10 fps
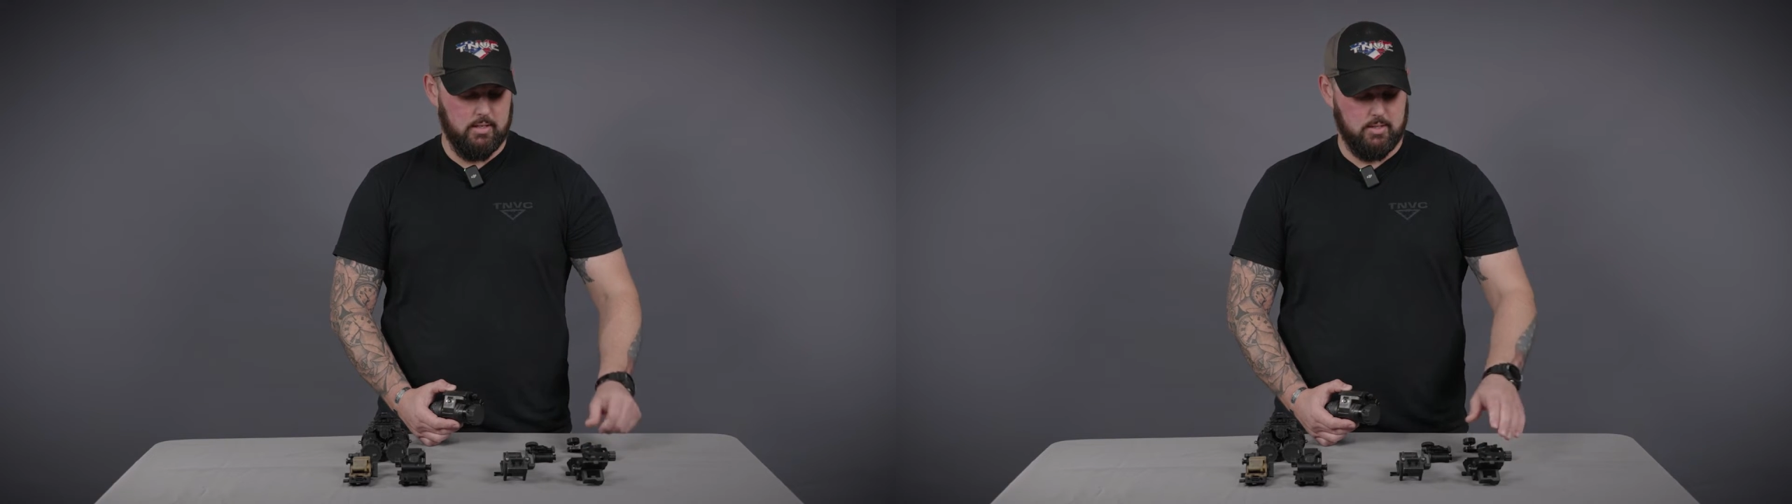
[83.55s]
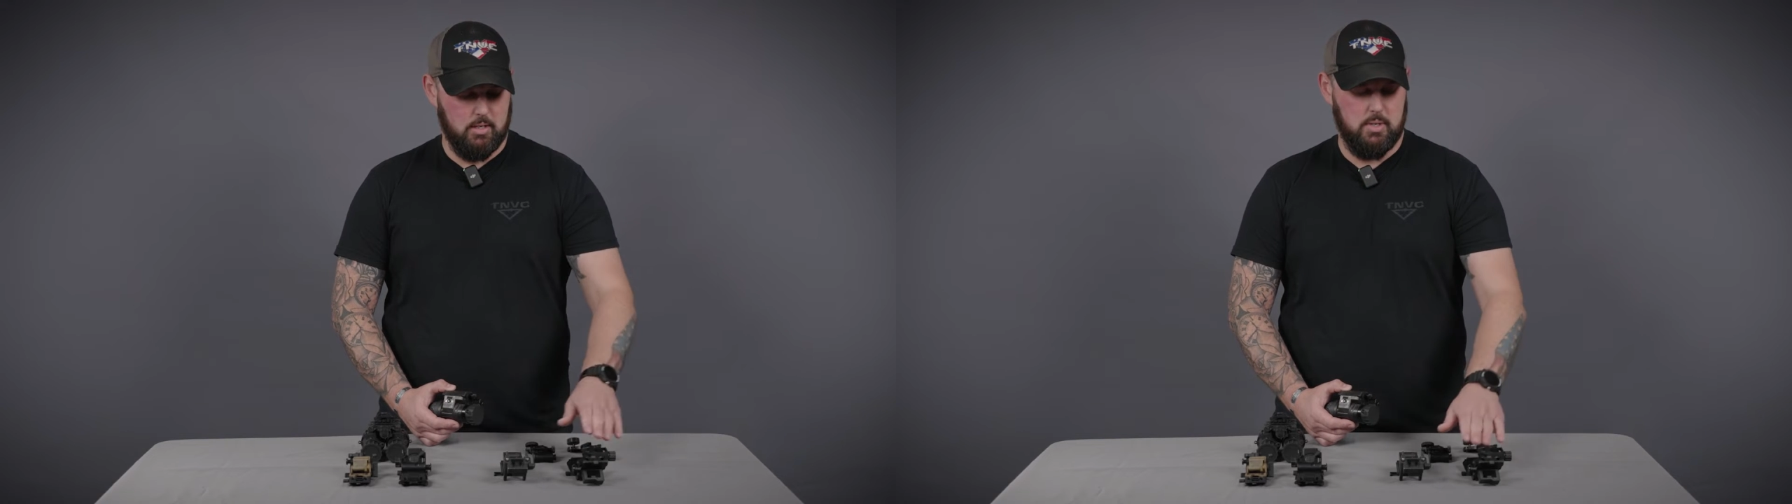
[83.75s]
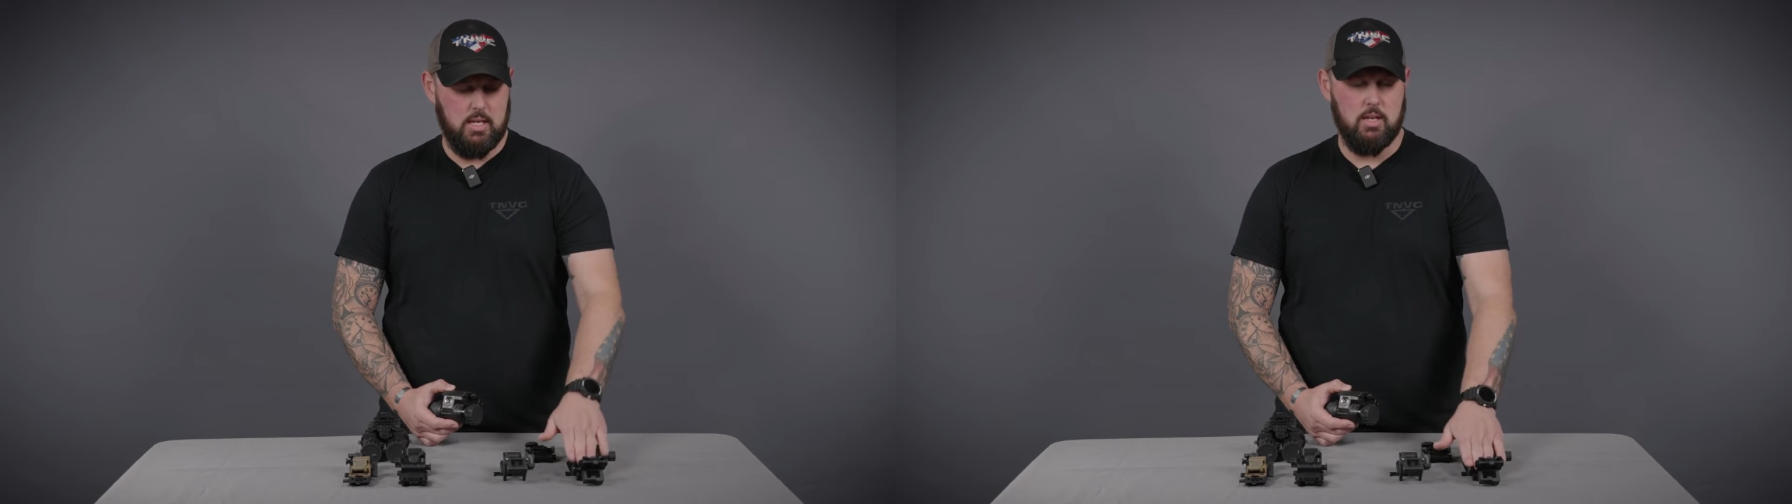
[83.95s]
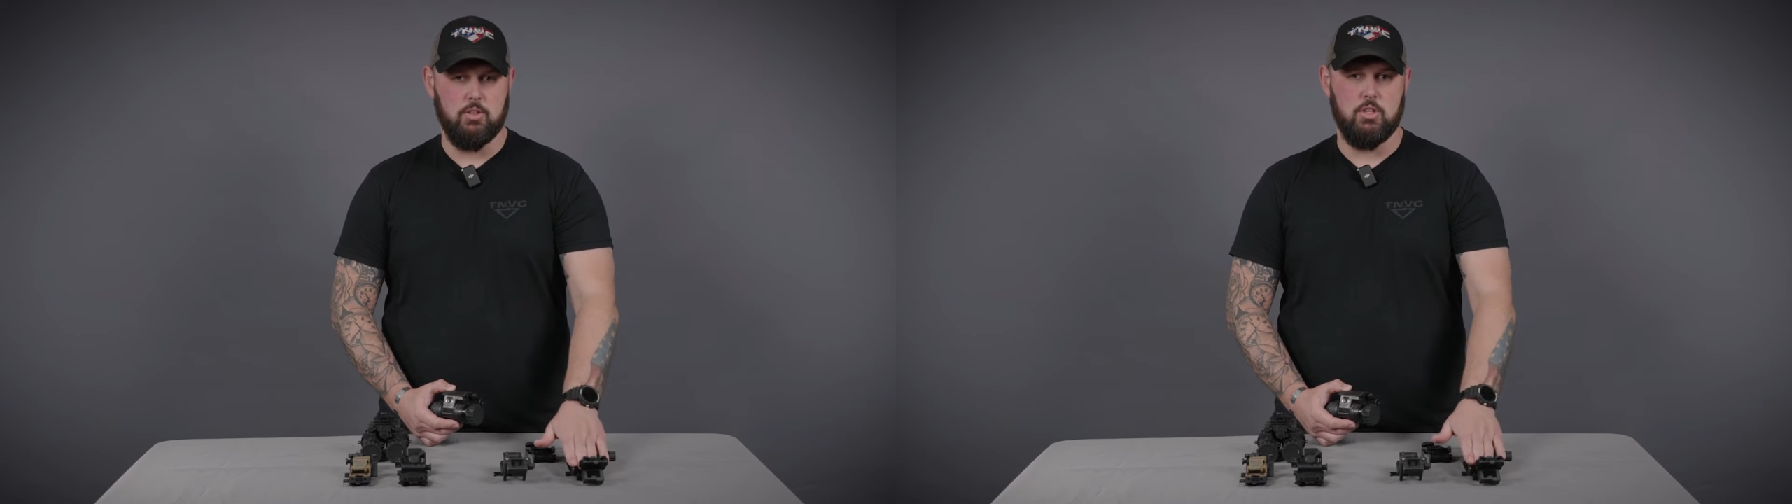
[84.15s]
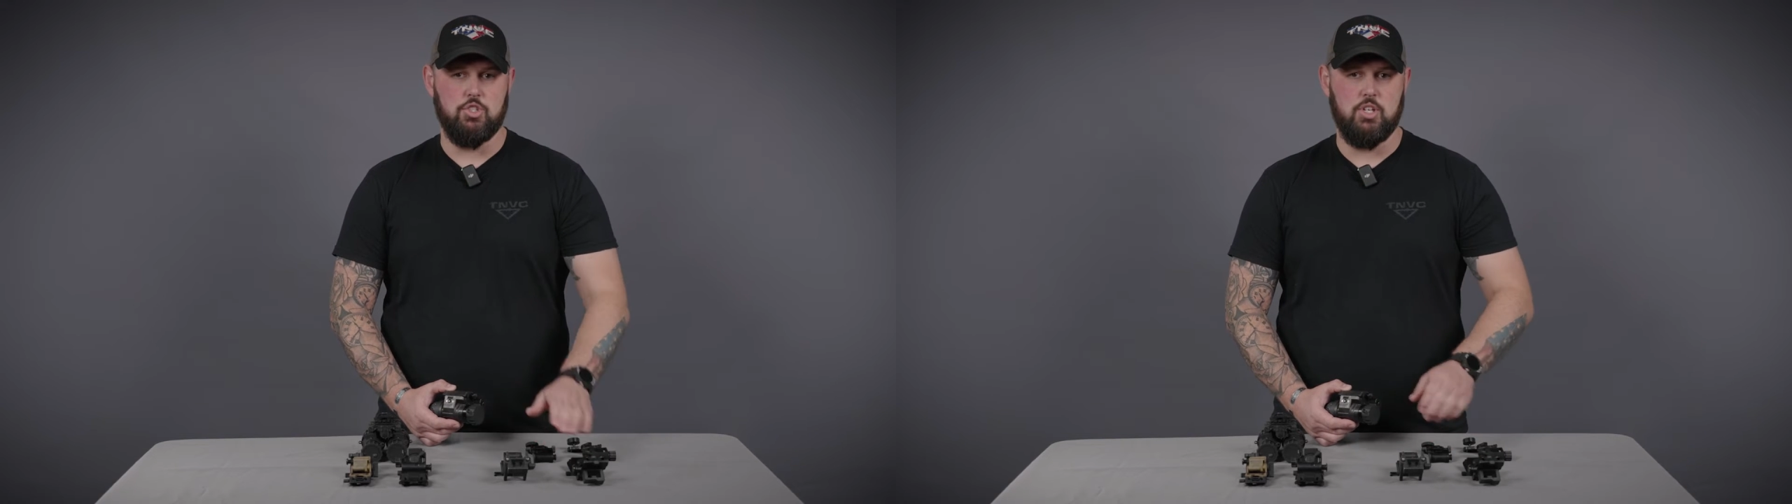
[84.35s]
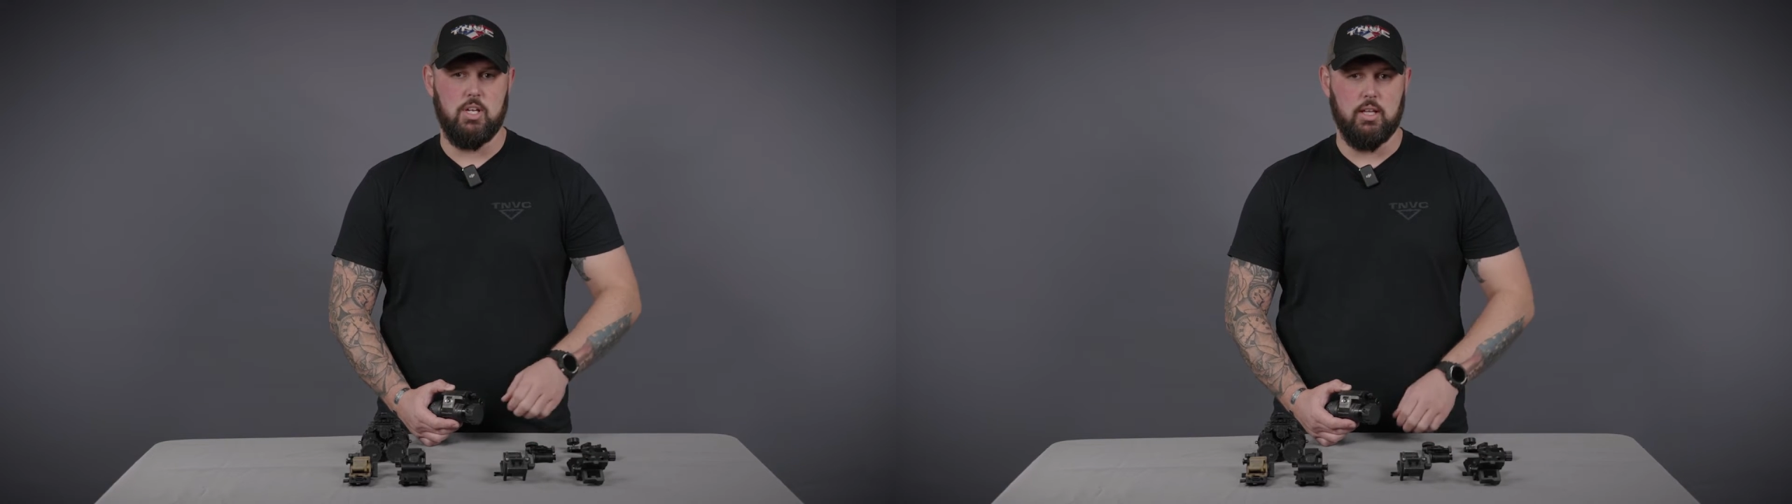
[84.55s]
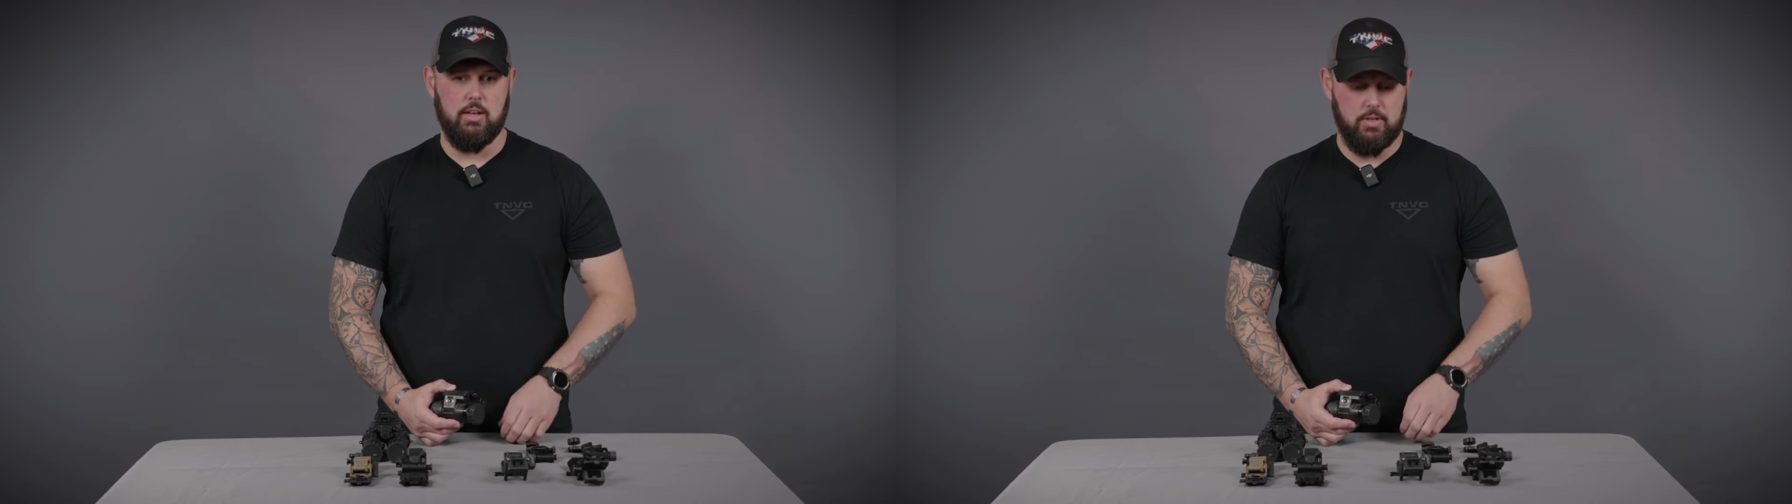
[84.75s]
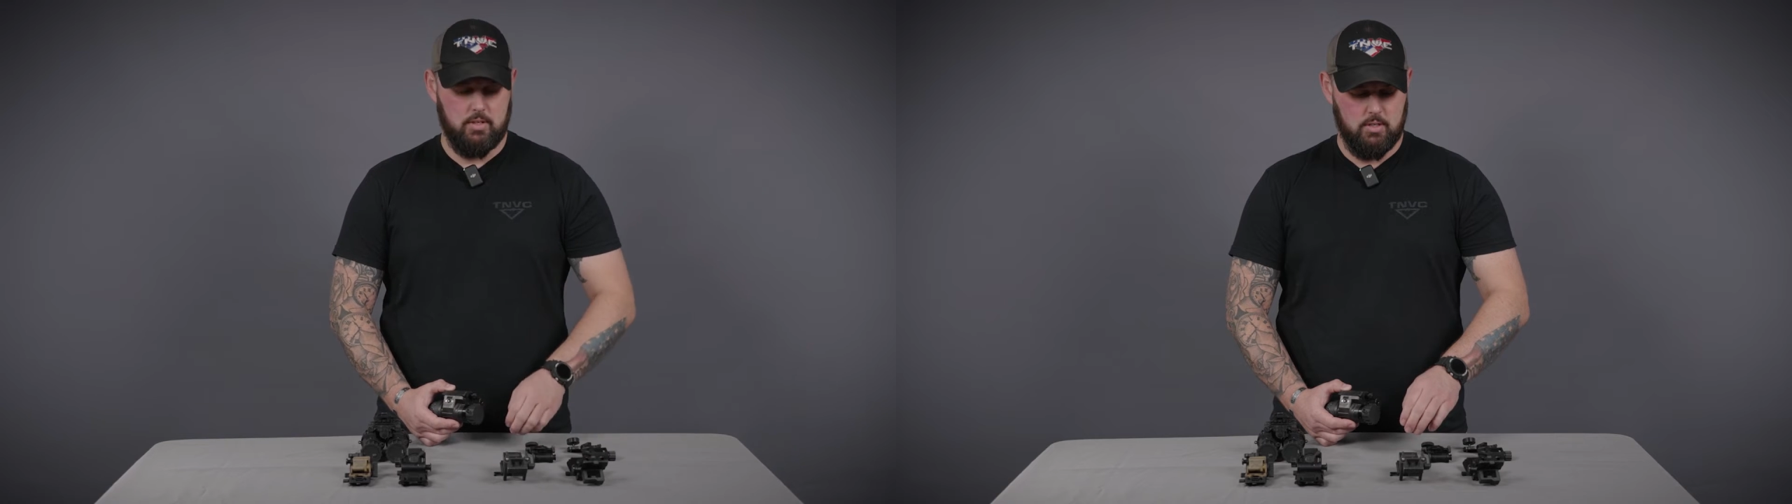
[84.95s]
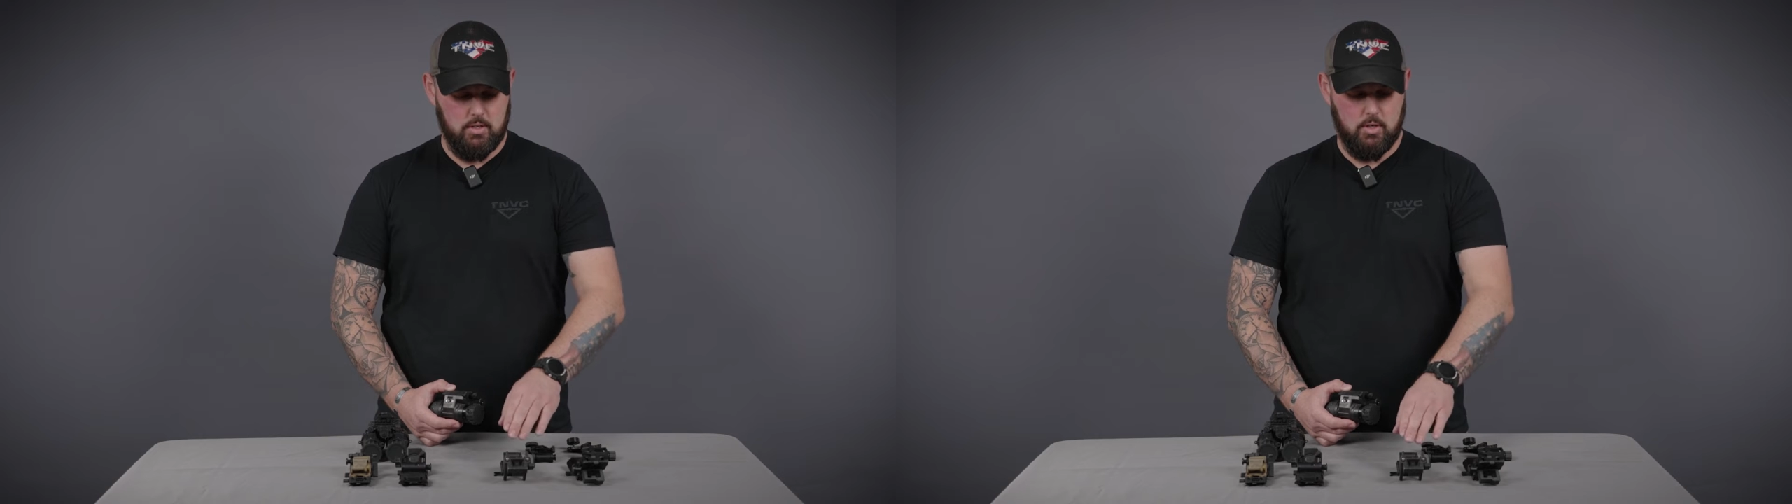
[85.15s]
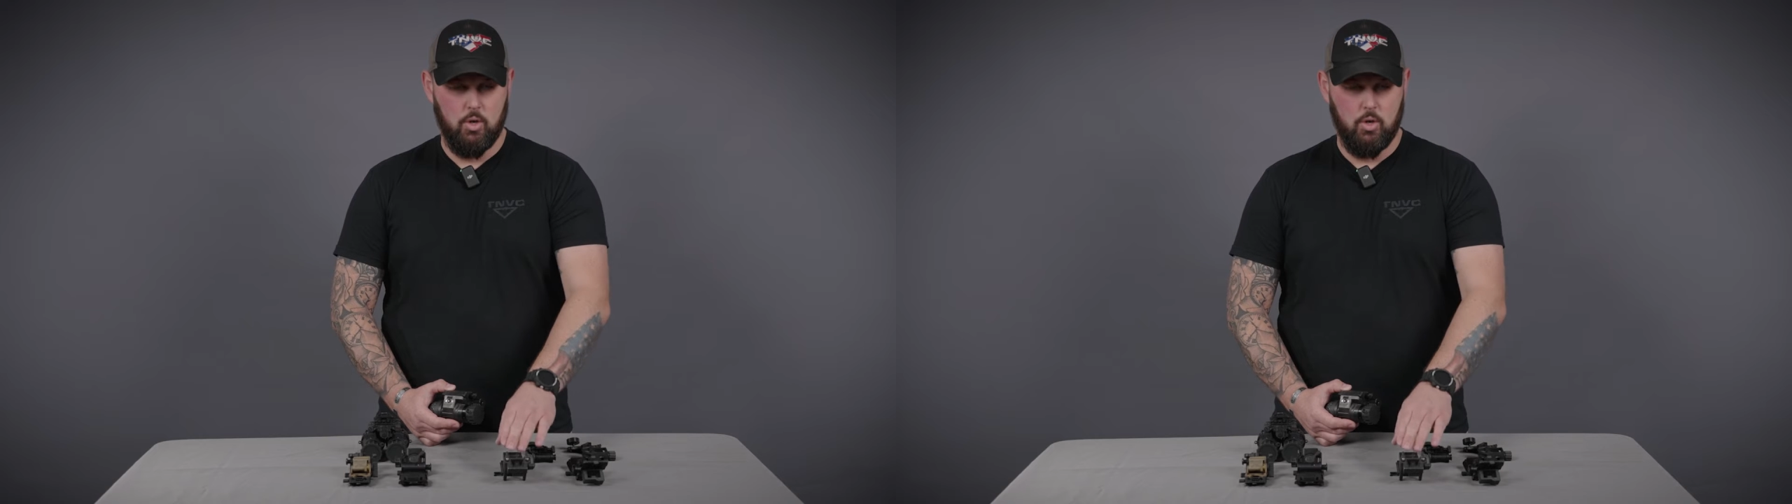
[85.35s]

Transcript: is gonna be either the G11